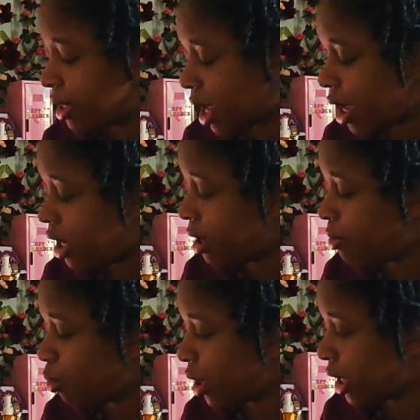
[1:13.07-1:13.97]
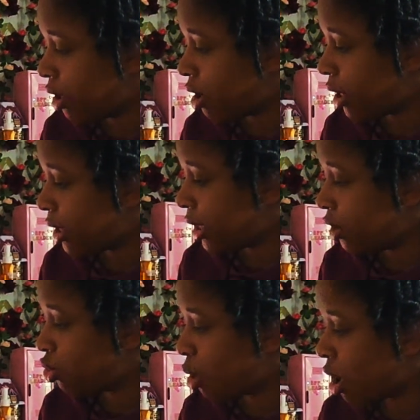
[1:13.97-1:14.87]
day working on
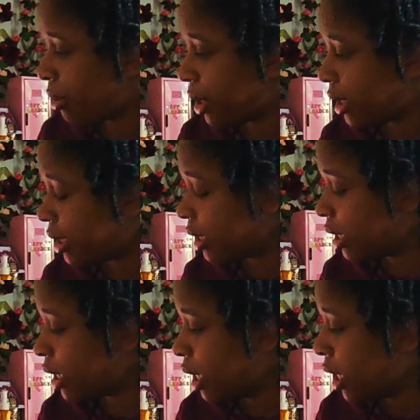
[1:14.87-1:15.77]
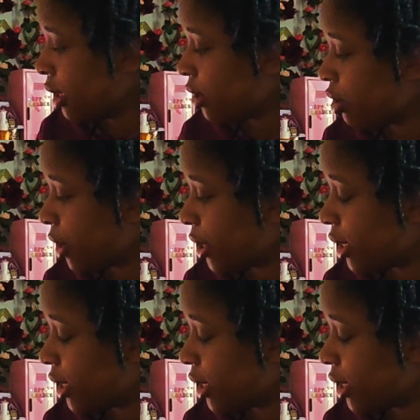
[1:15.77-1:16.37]
the drawings. The drawings